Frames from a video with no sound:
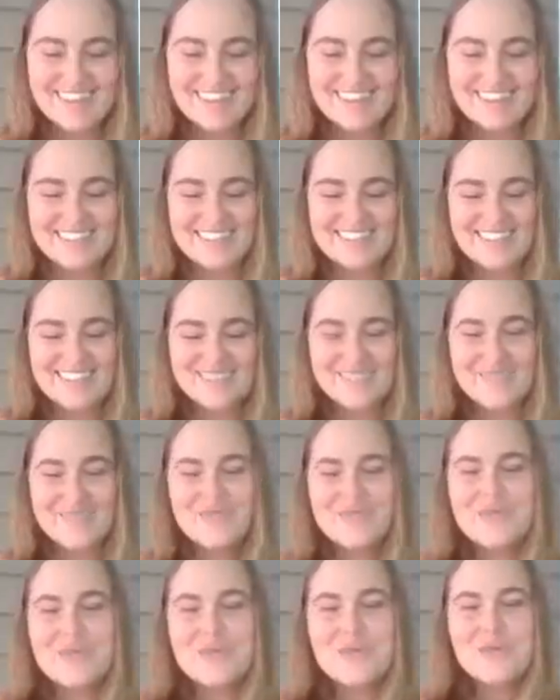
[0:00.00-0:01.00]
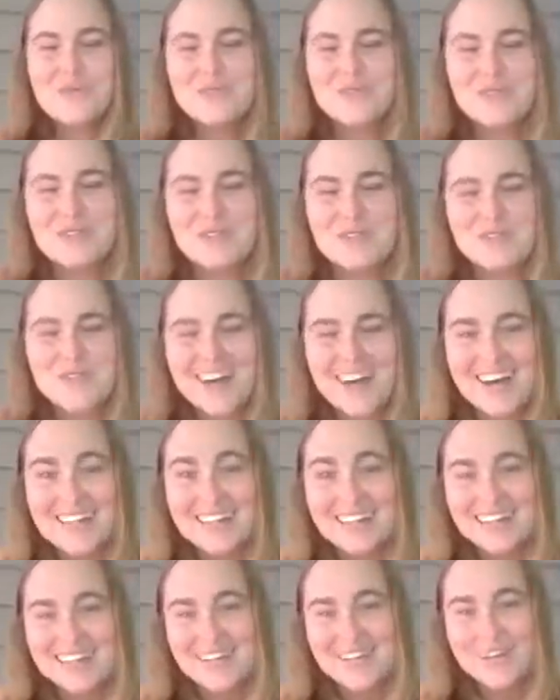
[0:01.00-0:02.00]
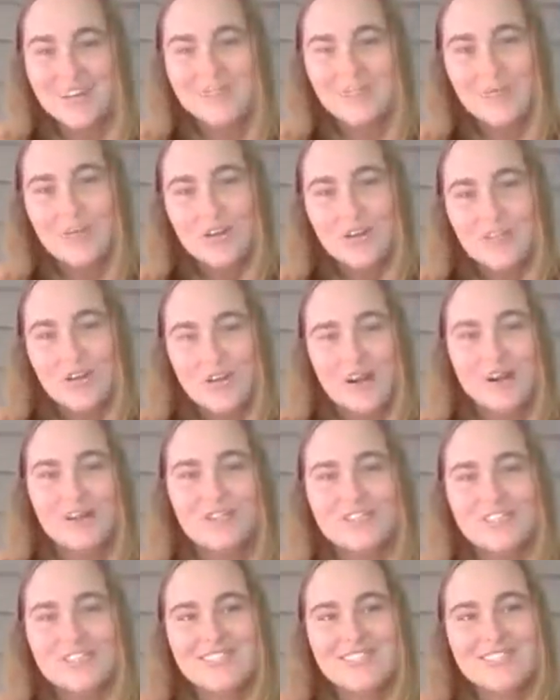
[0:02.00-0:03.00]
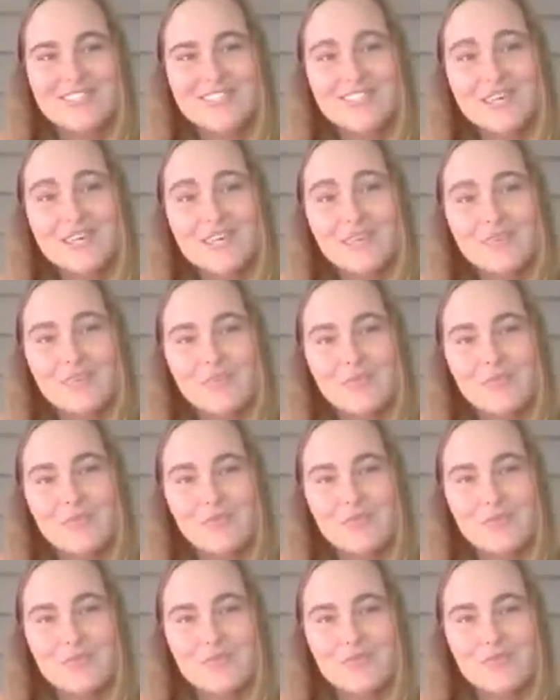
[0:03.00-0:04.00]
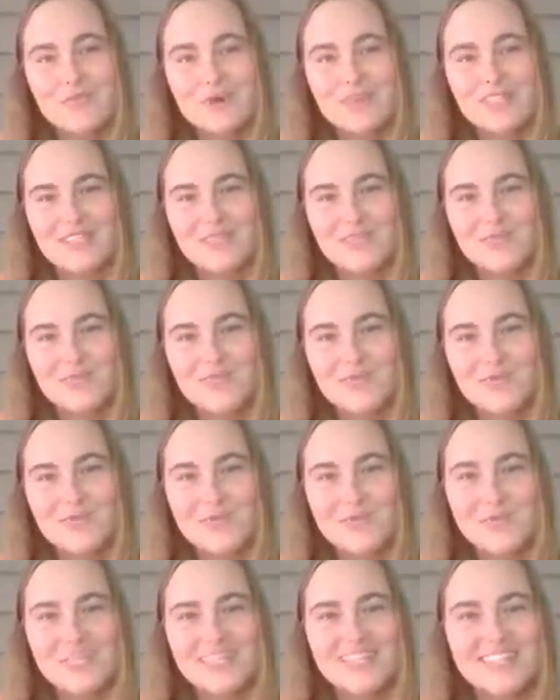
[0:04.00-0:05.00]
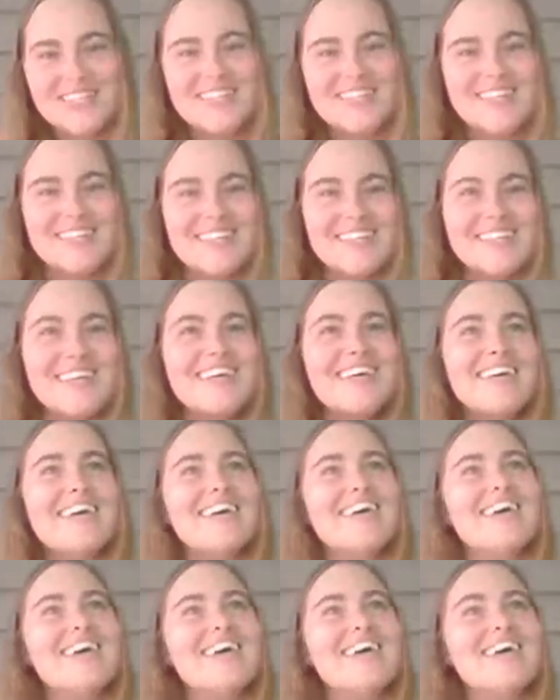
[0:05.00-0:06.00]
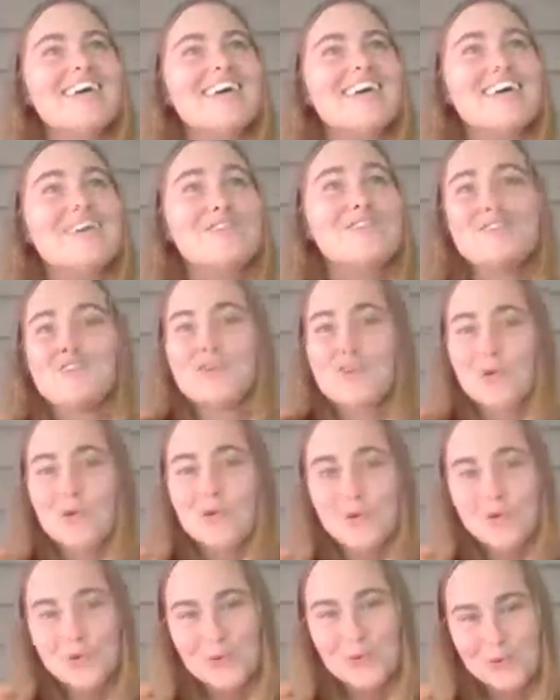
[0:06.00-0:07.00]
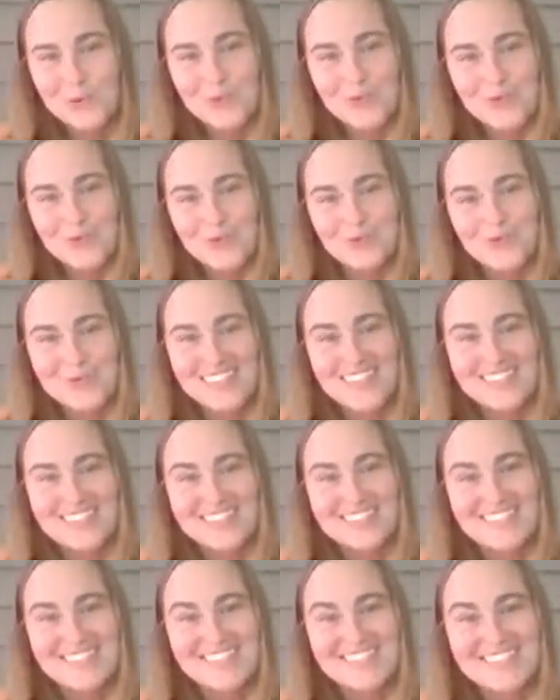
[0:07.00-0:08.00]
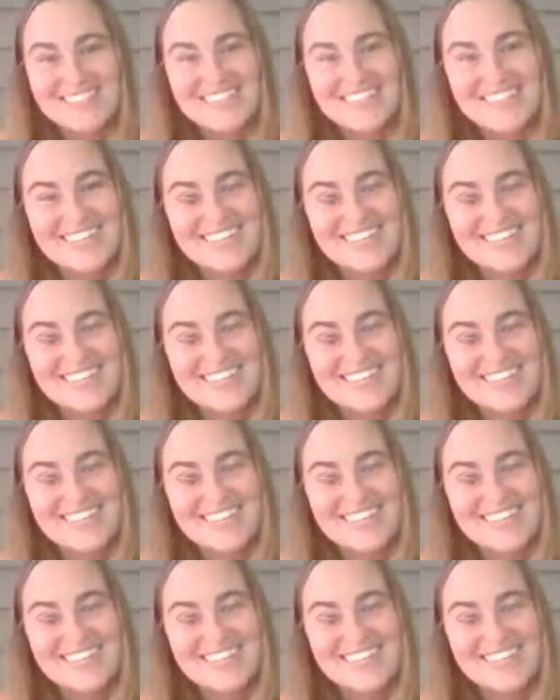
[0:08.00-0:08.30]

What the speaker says: This beautiful idea of one consciousness, infinite perspectives really is so cool because